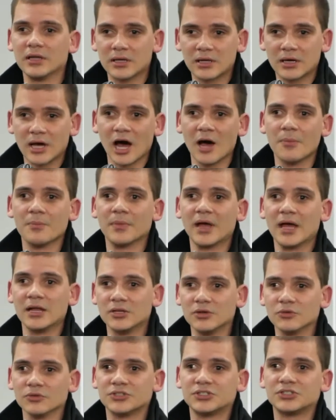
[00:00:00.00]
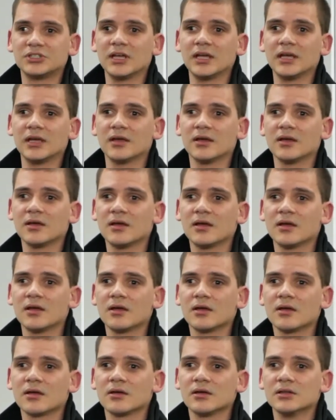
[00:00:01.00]
come and you see
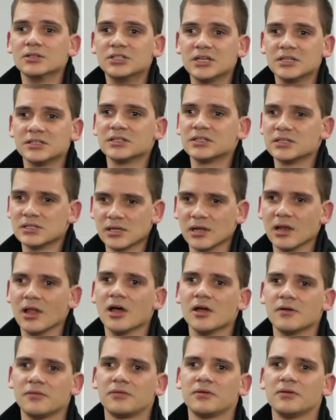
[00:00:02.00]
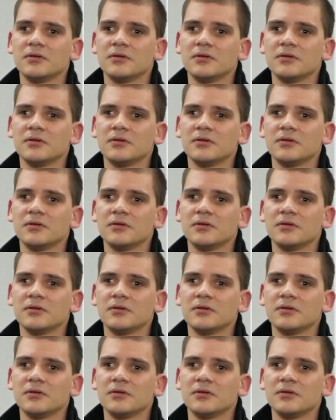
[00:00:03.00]
Jesus is alive.